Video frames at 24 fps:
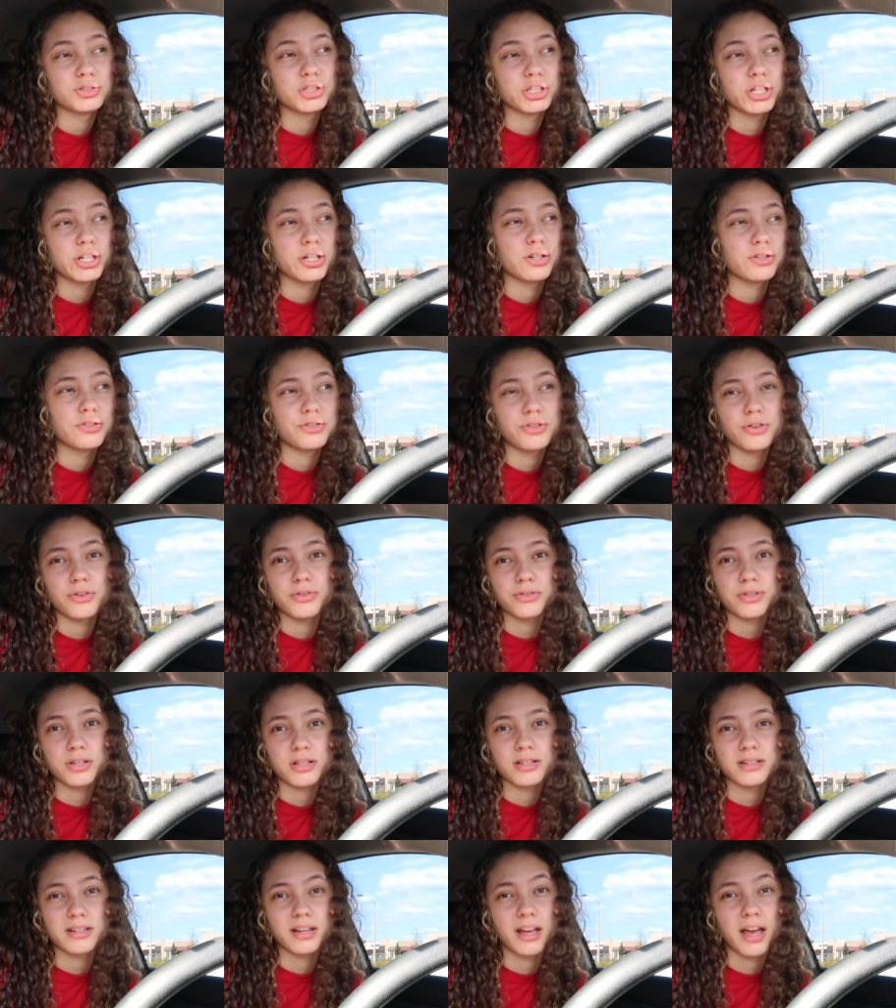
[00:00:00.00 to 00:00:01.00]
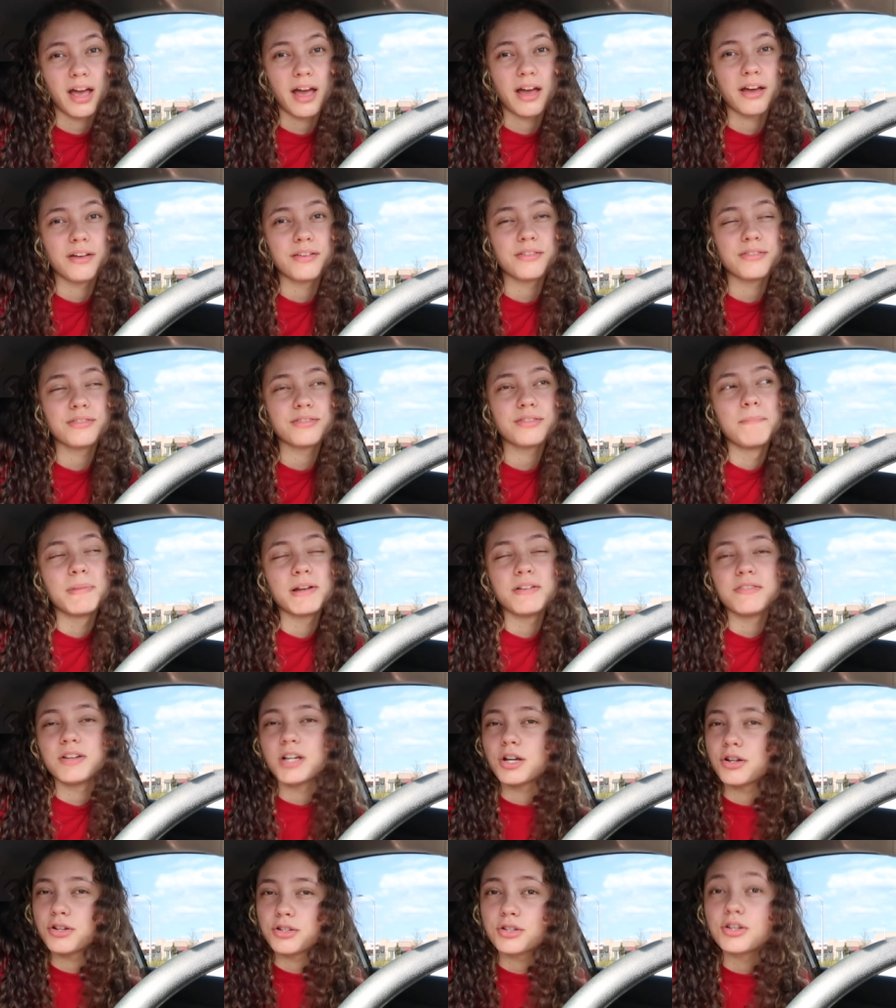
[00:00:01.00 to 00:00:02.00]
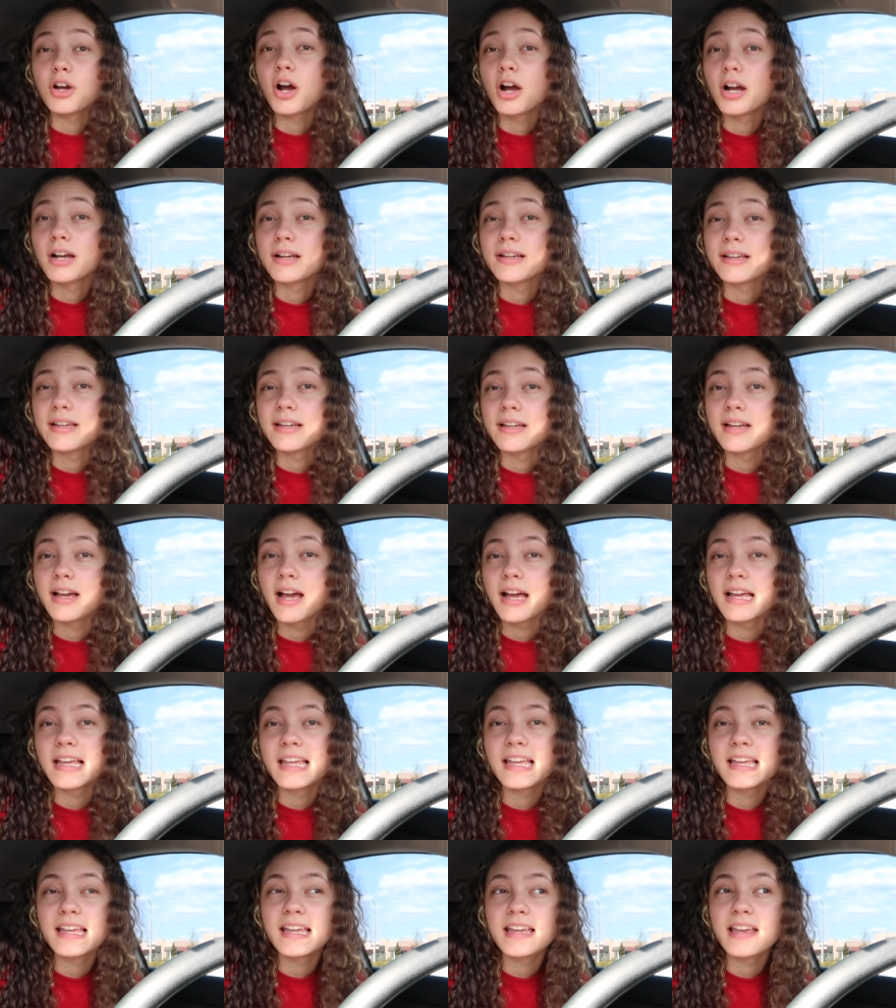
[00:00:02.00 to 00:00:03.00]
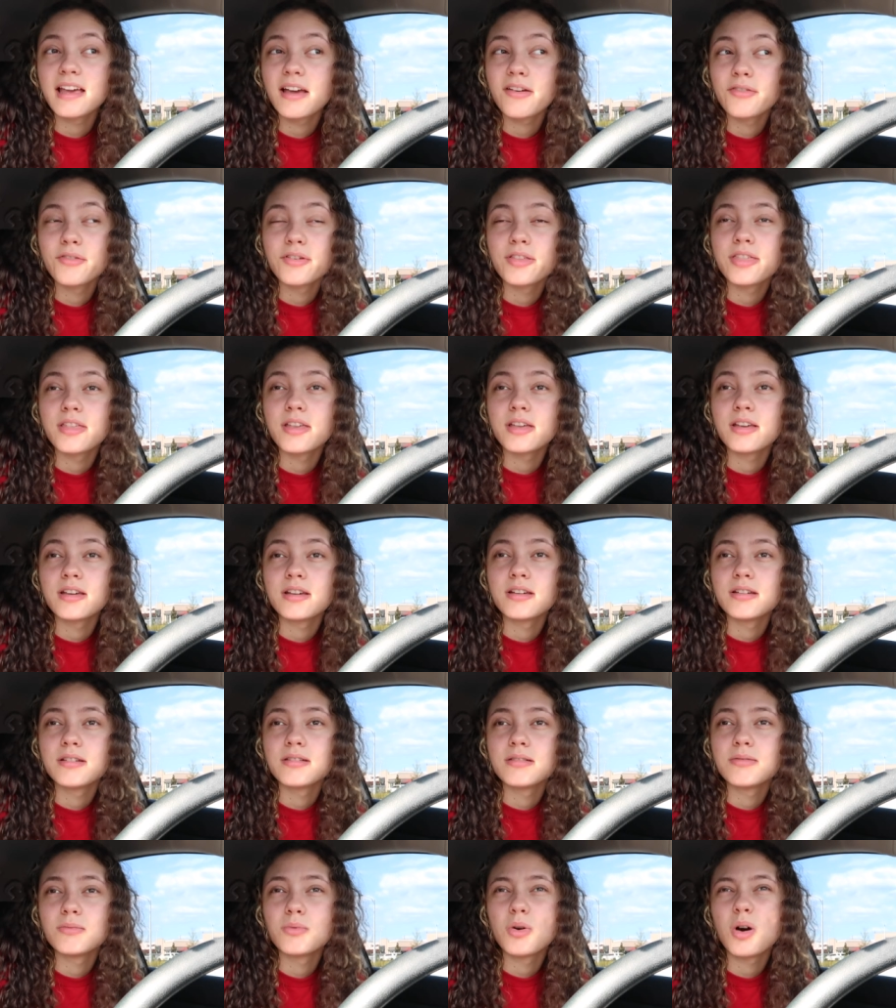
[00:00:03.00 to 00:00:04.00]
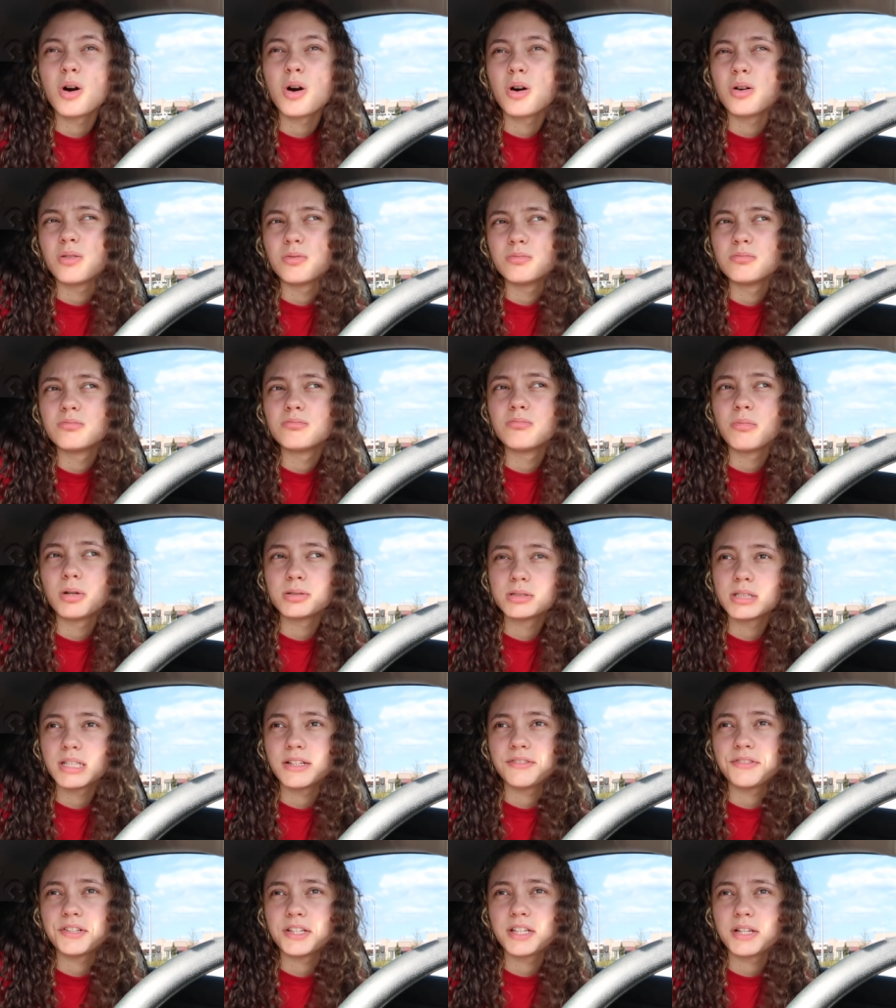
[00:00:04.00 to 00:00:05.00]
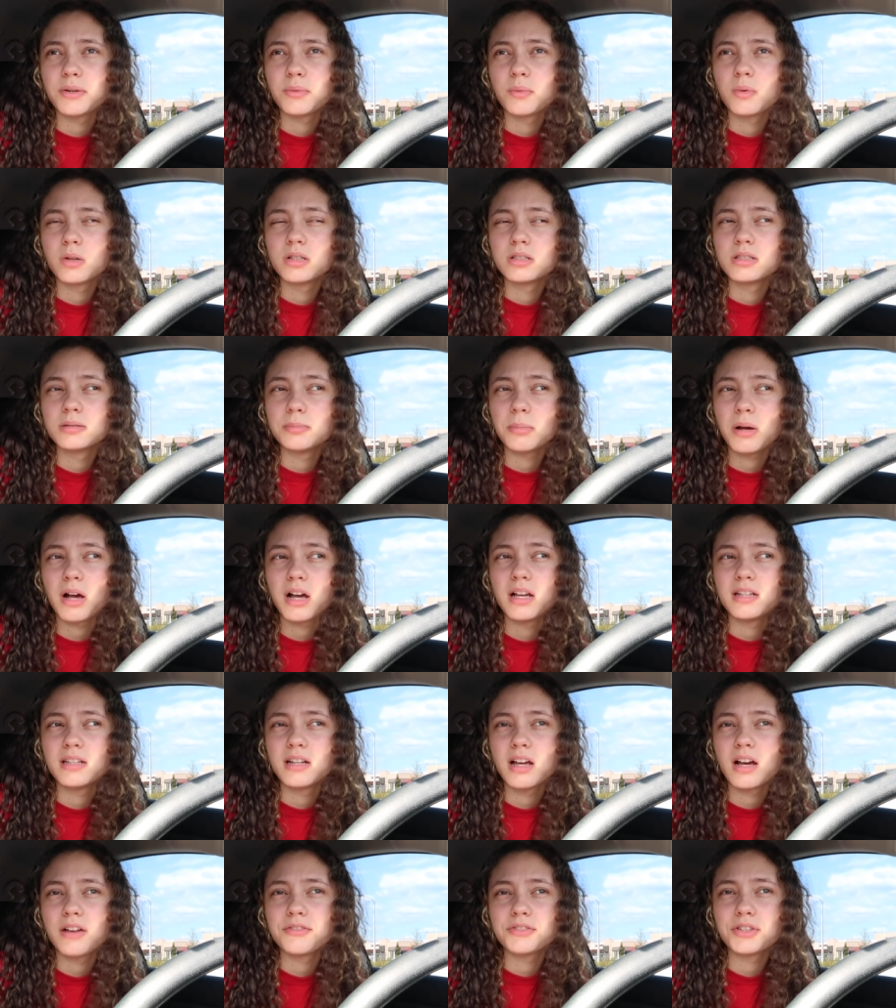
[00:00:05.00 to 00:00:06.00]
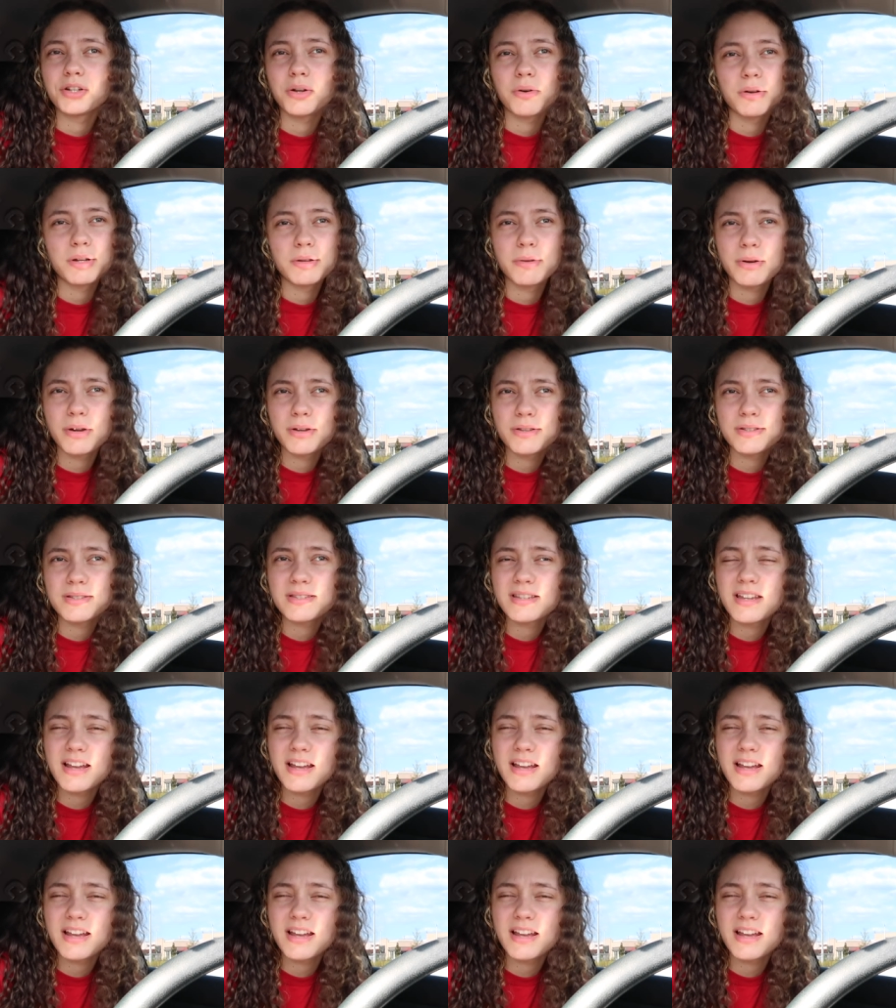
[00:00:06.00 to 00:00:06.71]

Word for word: Trader Joe's doesn't have. But if I go to Target, I can get everything, well, mostly everything in one spot and not have to go anywhere else